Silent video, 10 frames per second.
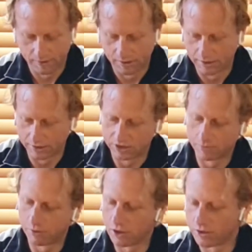They sit
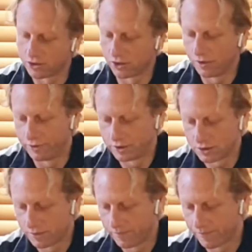below the
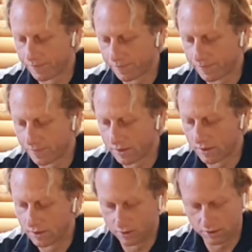surface,
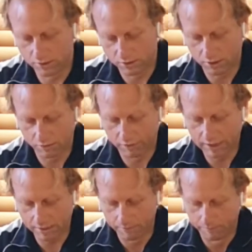so the
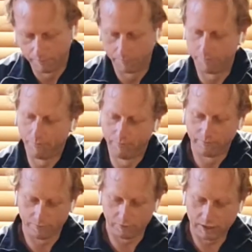
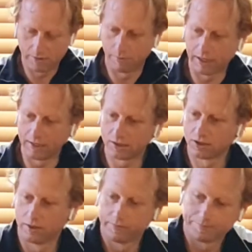router
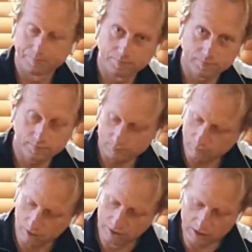base
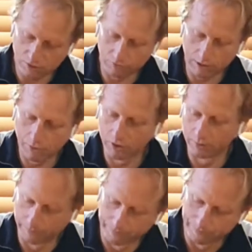doesn't rub on
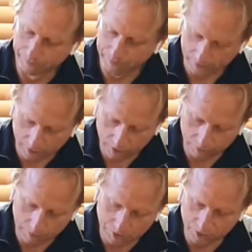them. It only
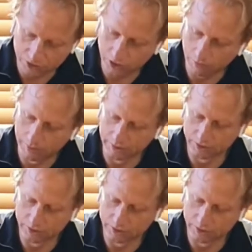rubs on this top piece.